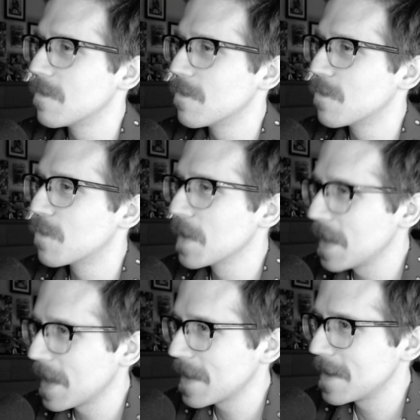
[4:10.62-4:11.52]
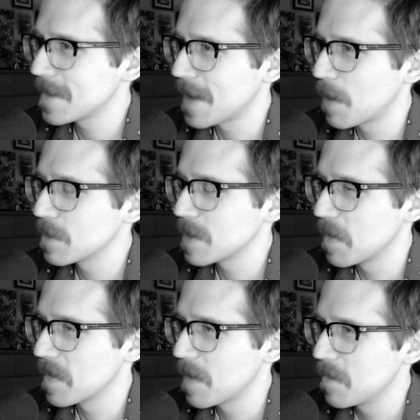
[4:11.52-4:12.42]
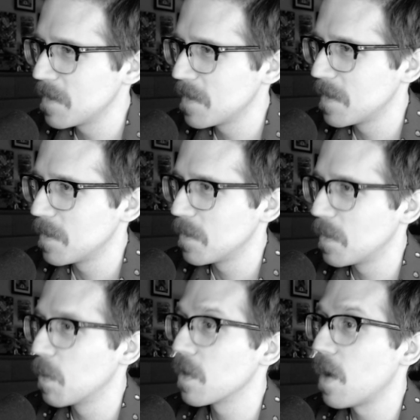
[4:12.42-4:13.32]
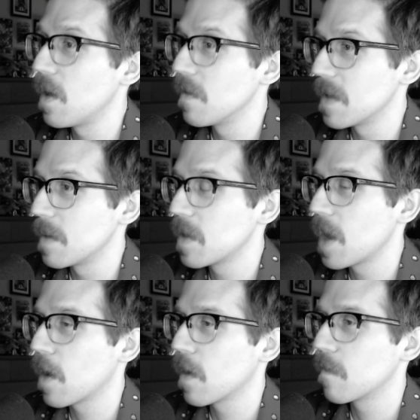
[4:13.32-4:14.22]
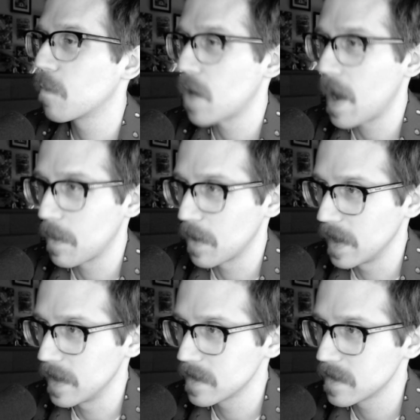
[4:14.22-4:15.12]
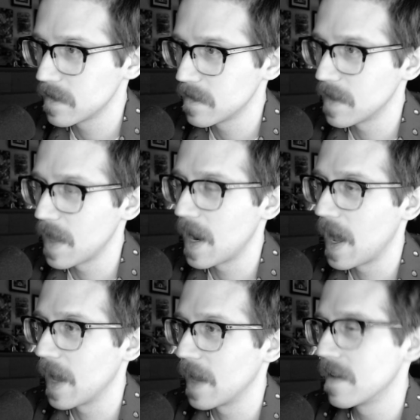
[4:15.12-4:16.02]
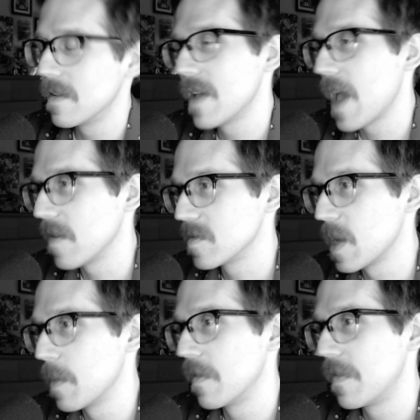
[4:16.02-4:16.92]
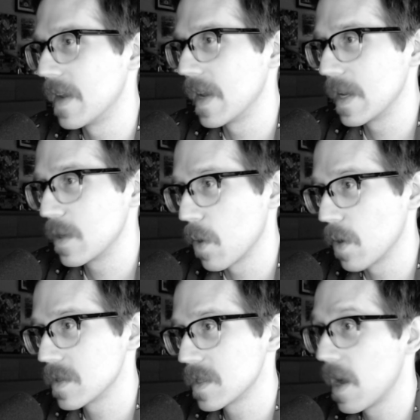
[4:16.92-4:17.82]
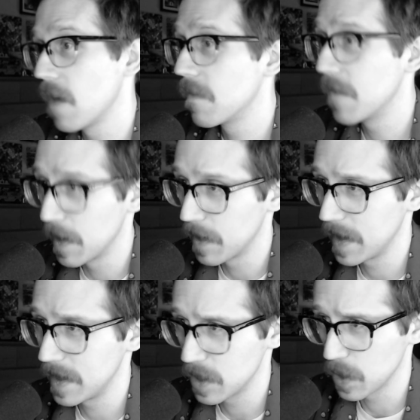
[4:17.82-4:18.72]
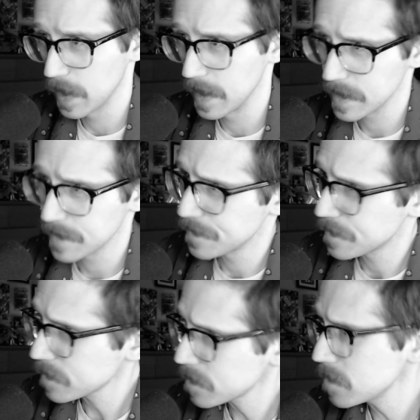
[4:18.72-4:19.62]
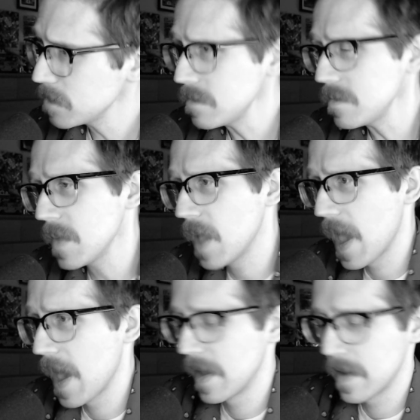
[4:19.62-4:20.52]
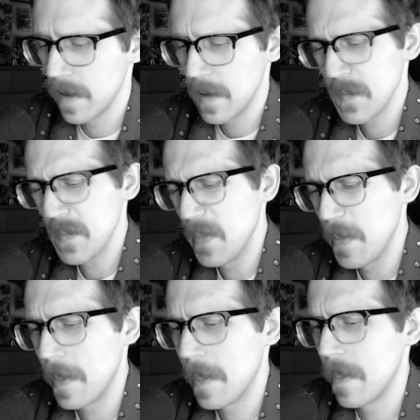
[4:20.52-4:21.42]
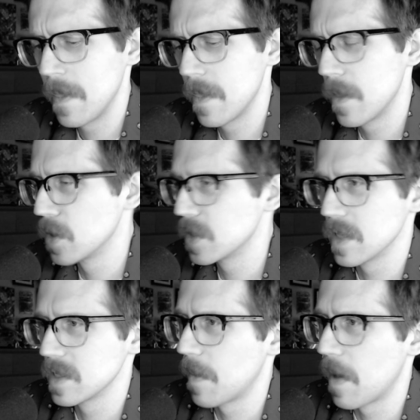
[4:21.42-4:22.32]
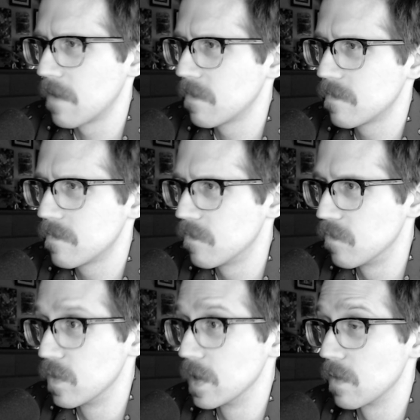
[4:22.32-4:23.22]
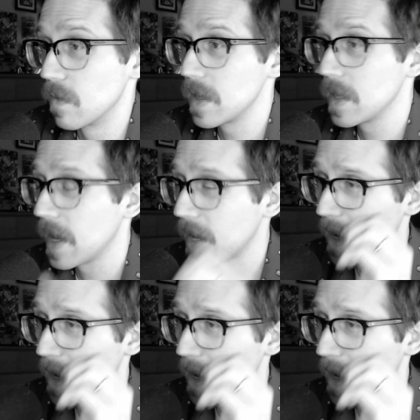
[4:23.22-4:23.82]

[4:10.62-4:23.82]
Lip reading: really like the design with some of them, but with all of them, they are properties that I have some affinity towards of varying degrees. And there are still some I really, really like, and I